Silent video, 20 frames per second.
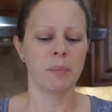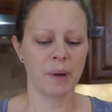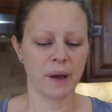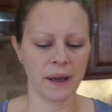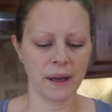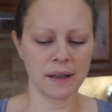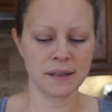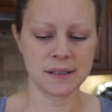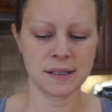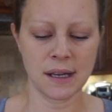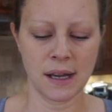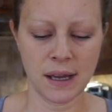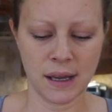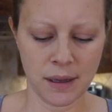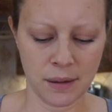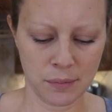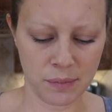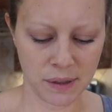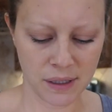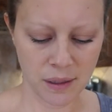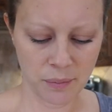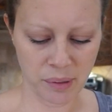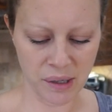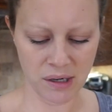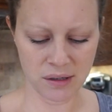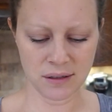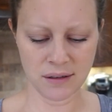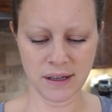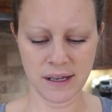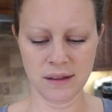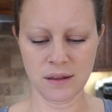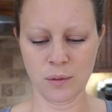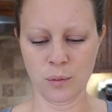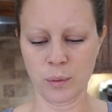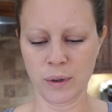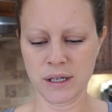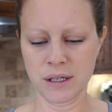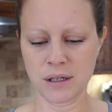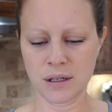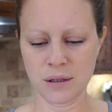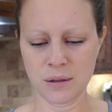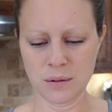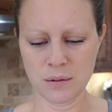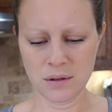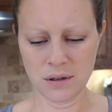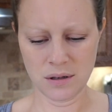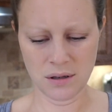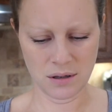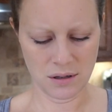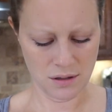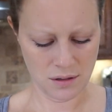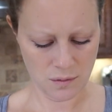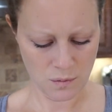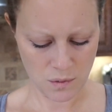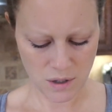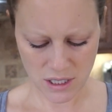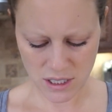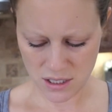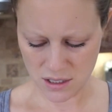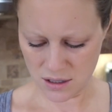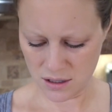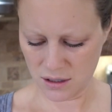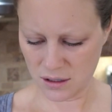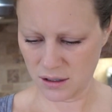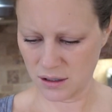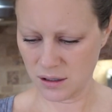But compared to like the window one,